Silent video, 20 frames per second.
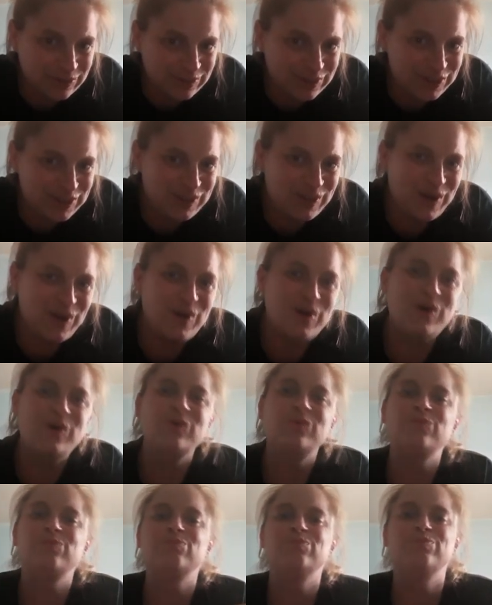
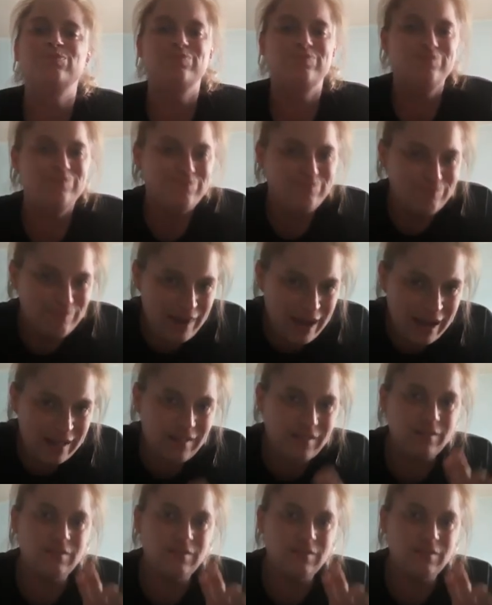So make